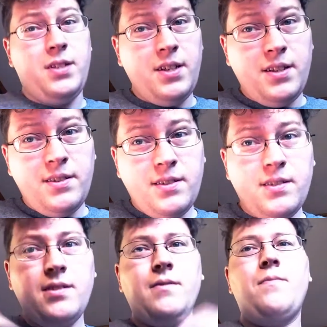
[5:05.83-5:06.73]
it
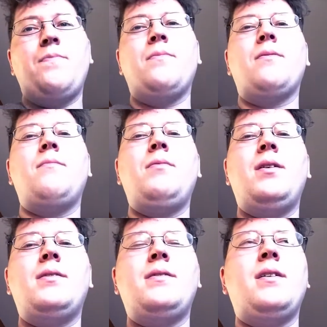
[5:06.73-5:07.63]
is,
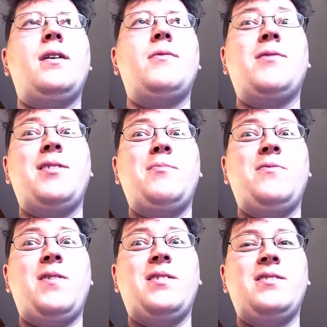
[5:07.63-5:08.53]
but we're gonna
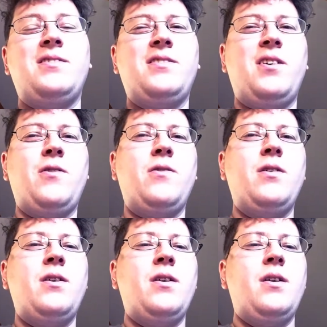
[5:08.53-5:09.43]
move on. So
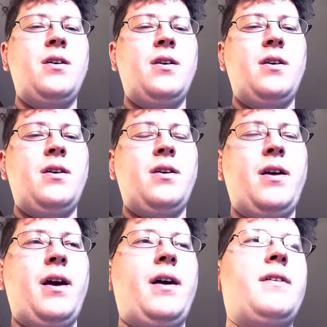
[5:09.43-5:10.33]

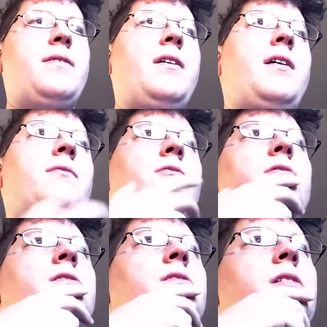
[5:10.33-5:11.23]
yeah, that
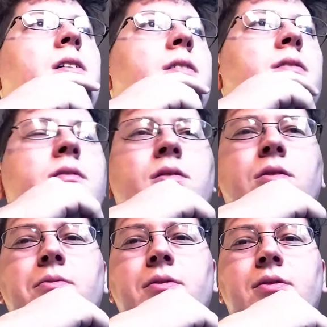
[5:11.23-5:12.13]
was
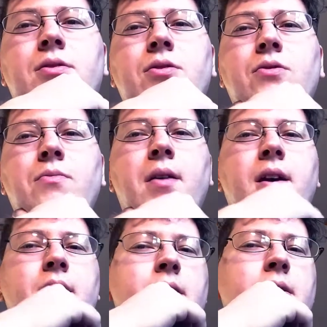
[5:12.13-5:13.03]
those were two
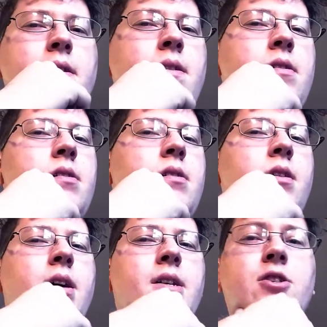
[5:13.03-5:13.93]
main
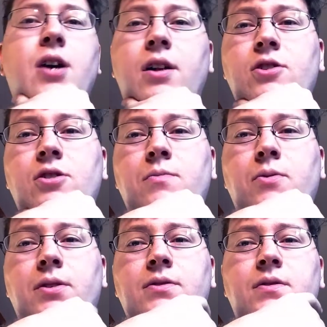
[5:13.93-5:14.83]
challenging
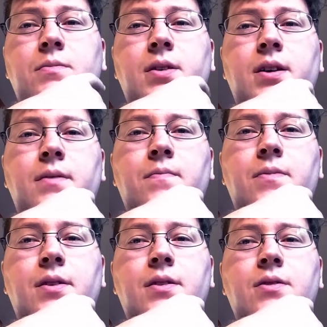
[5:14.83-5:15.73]
points for me
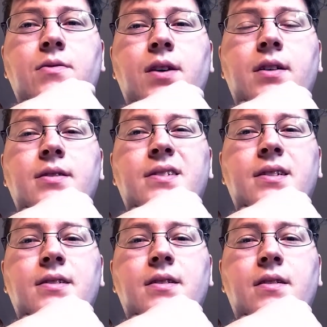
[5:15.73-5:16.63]
in
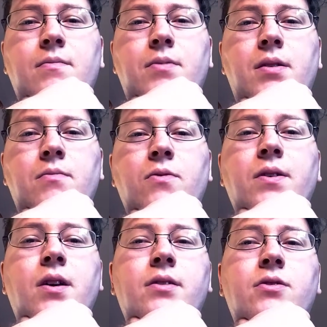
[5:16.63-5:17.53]
2016. But
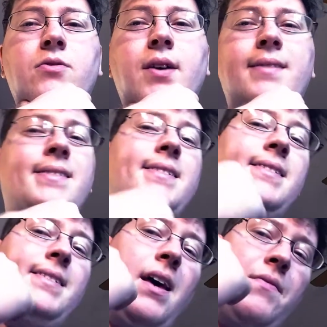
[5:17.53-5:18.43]
moving on to
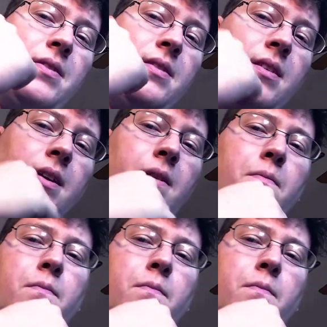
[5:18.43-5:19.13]
2017,